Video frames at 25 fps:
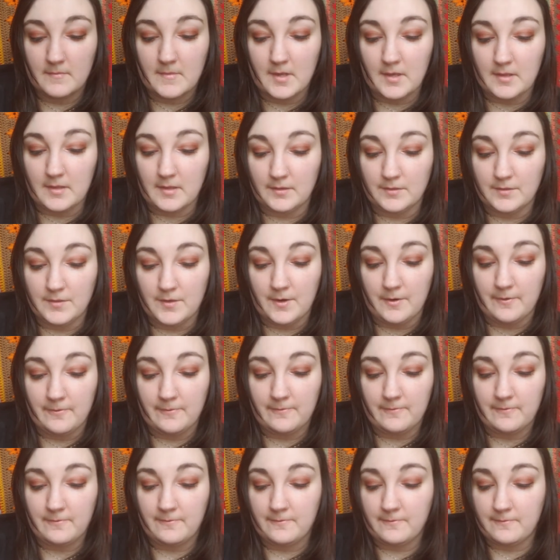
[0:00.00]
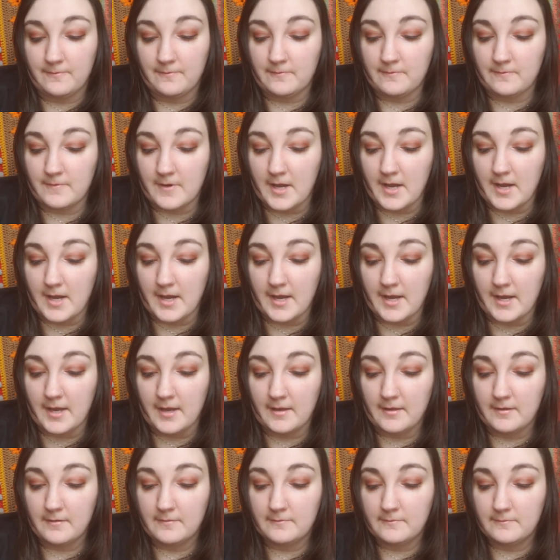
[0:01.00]
I think there are
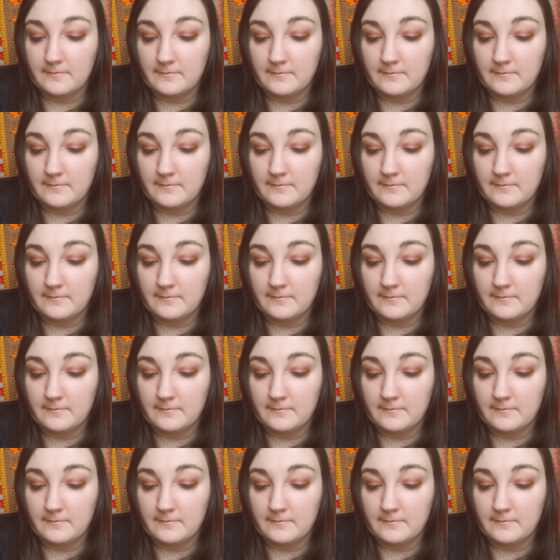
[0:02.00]
5.